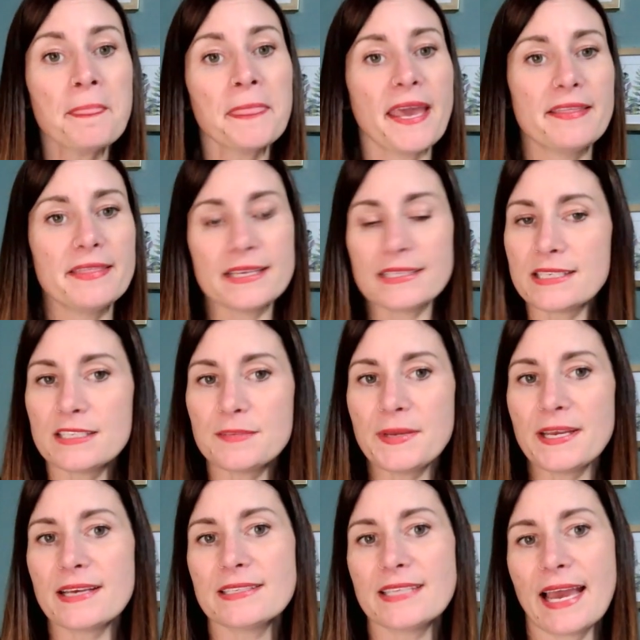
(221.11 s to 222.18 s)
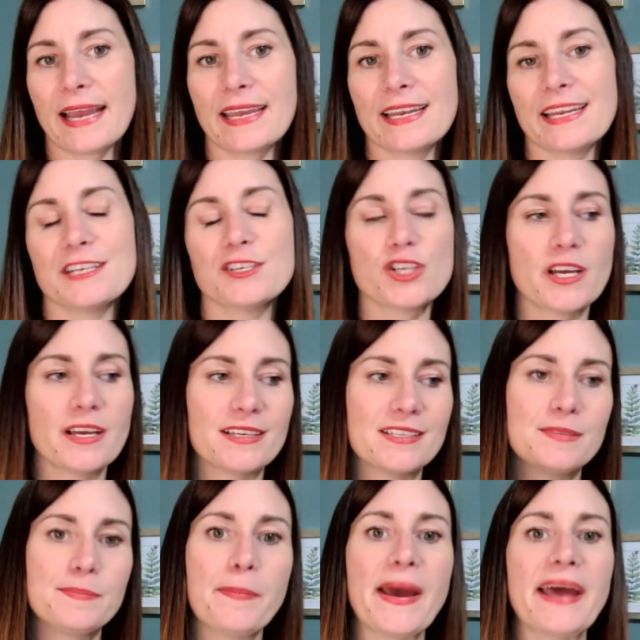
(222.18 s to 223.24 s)
And this is because echinacea
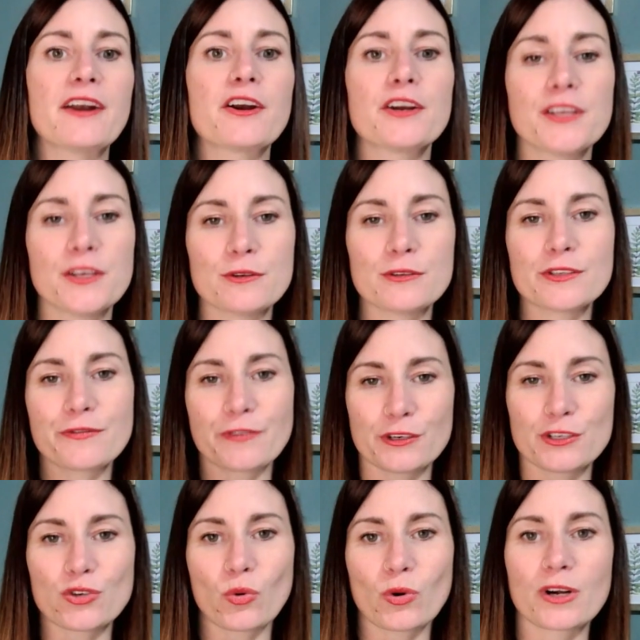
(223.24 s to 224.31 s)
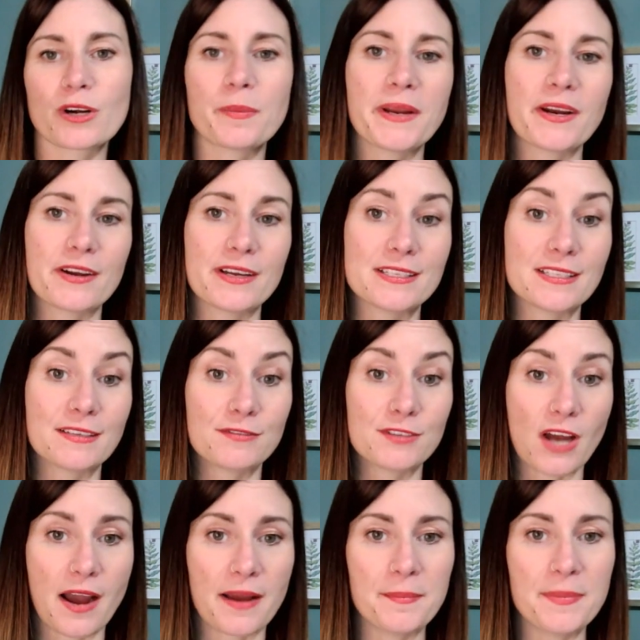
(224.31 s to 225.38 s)
is better used for shorter periods of
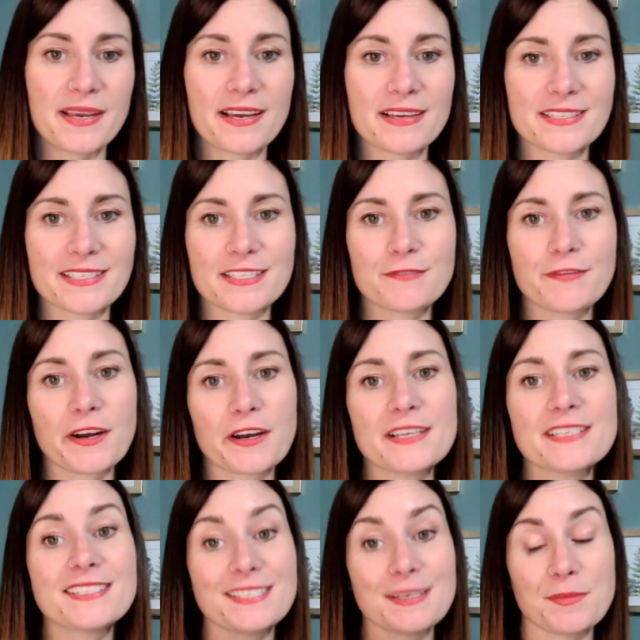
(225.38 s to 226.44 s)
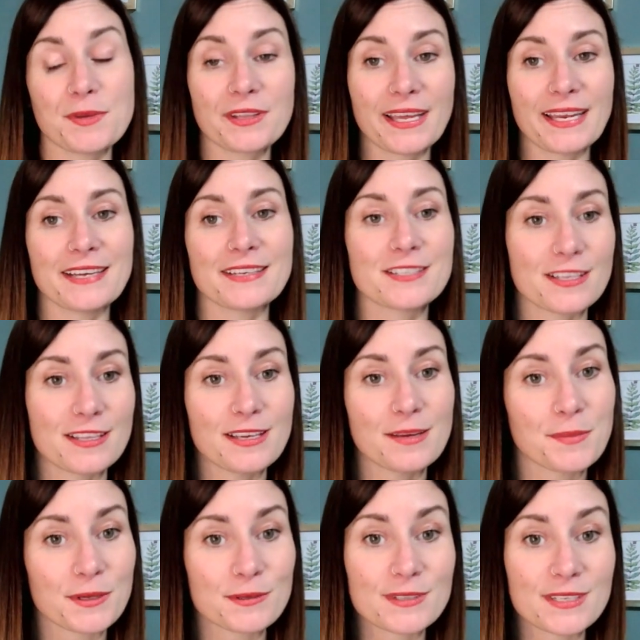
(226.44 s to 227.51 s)
time because it's very stimulating to the
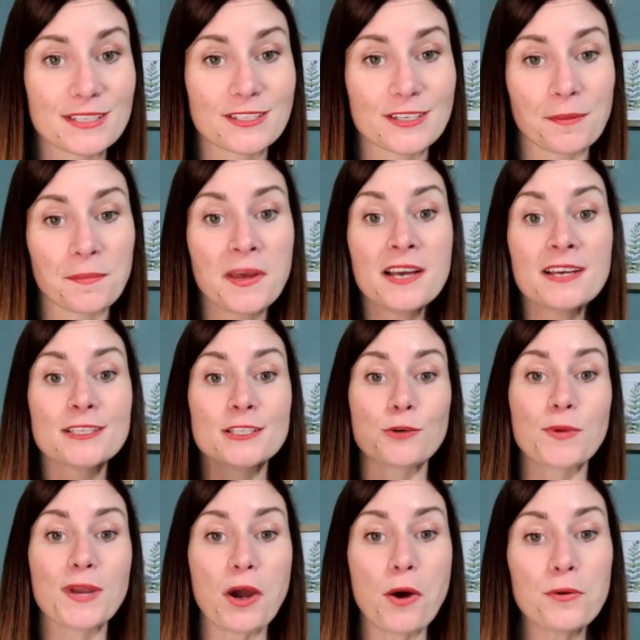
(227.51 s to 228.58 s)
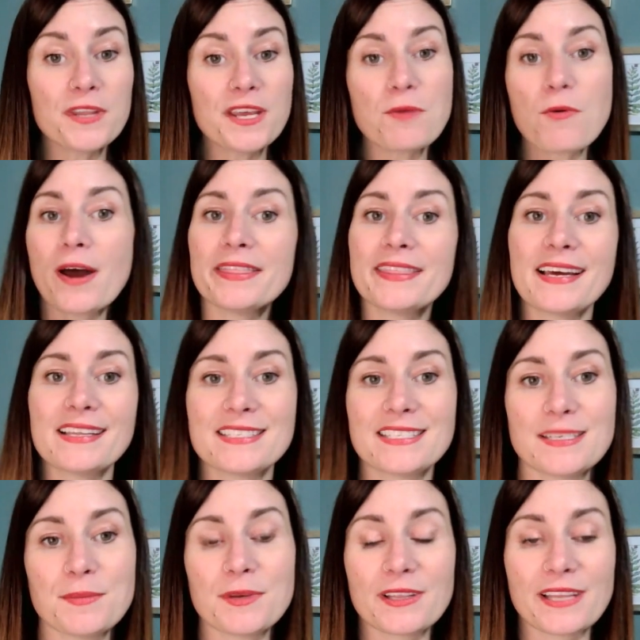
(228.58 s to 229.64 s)
immune system. So we only want that
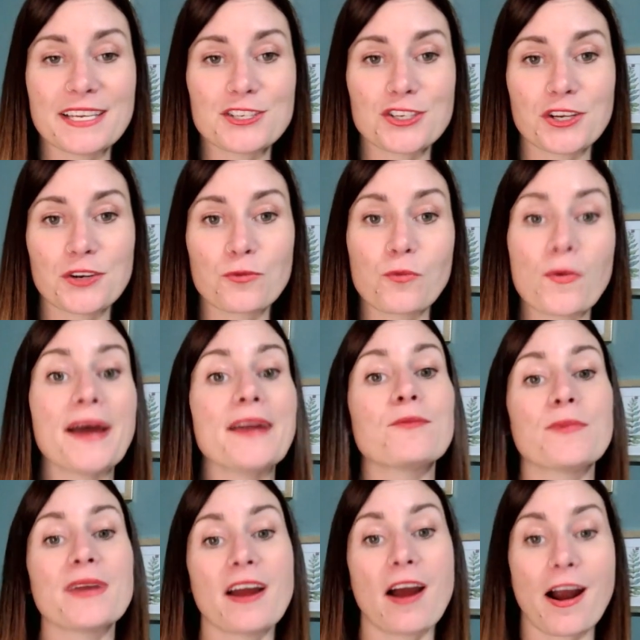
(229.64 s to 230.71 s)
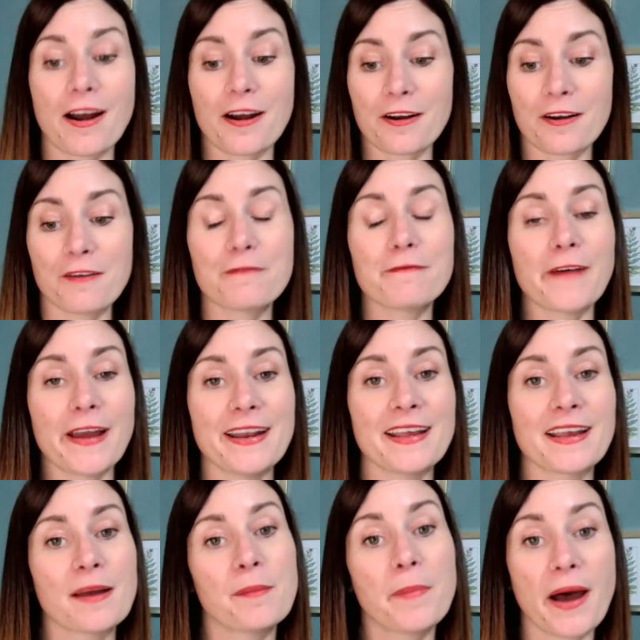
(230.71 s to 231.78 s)
stimulation when we are
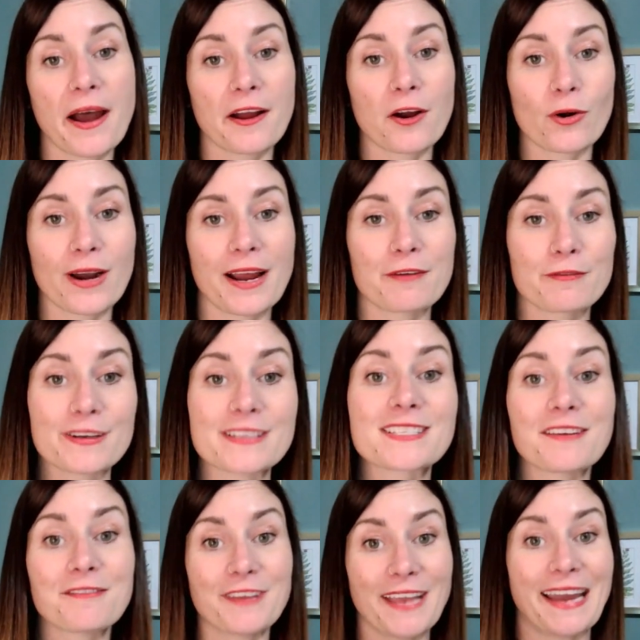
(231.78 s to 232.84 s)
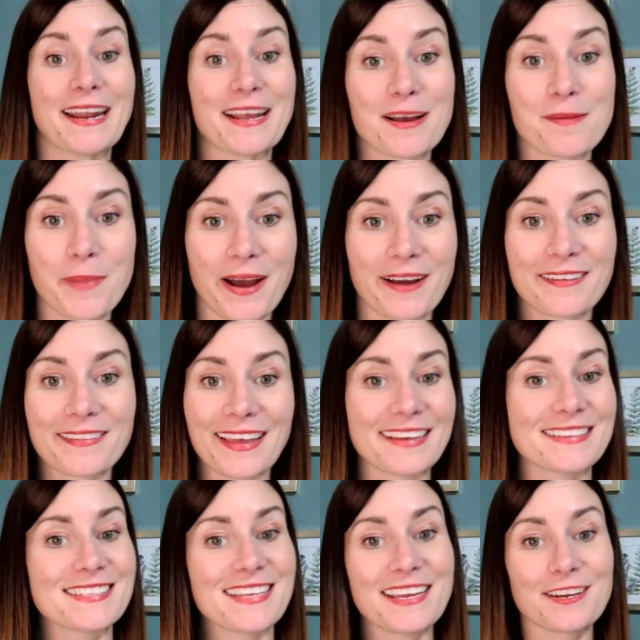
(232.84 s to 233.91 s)
fighting a bug or at risk of getting a bug, like
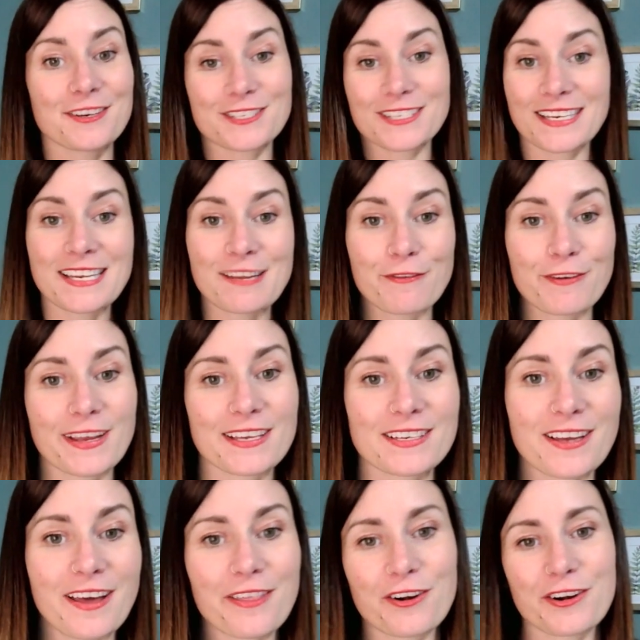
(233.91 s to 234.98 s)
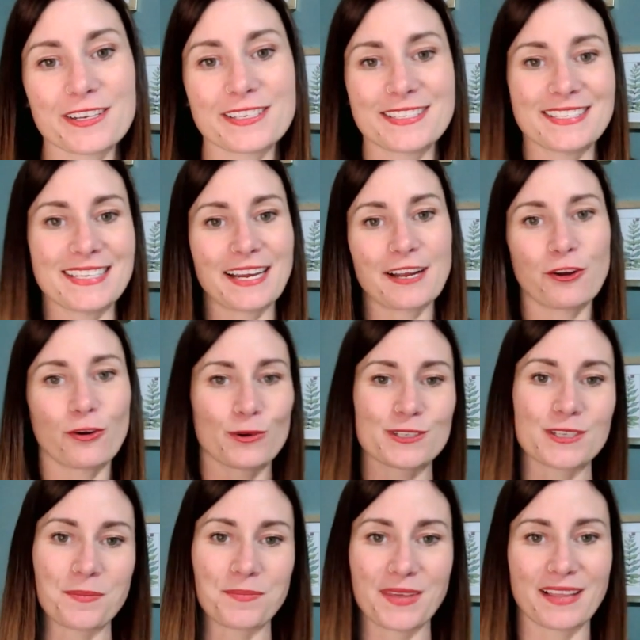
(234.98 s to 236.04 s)
say your significant other is sick or
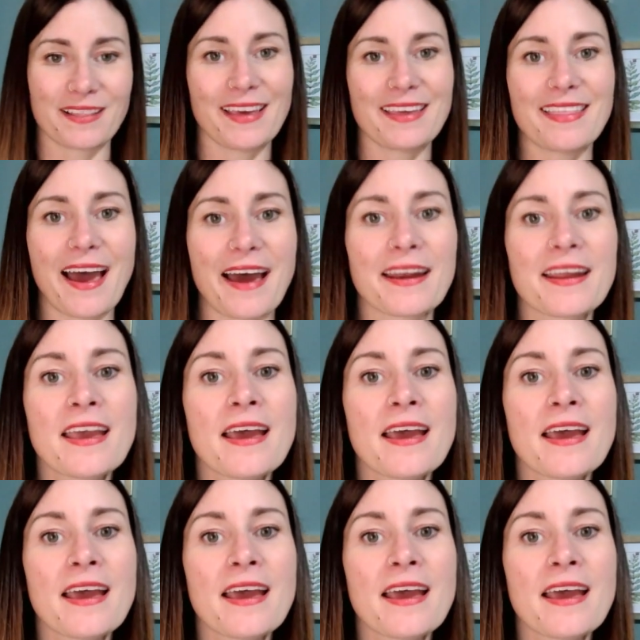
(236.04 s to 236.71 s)
something like that.